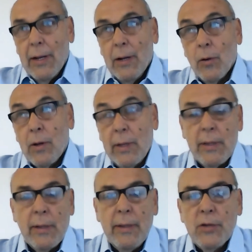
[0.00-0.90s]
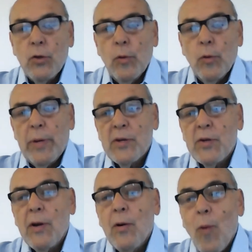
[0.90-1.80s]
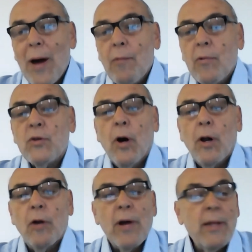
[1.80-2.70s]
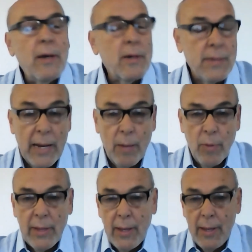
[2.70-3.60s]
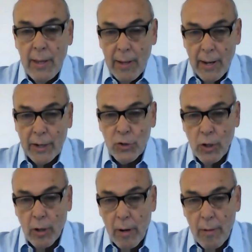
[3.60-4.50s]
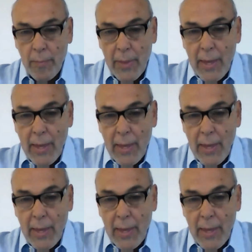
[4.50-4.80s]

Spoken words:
look at these two persons, one was already a celebrity, like Škoro,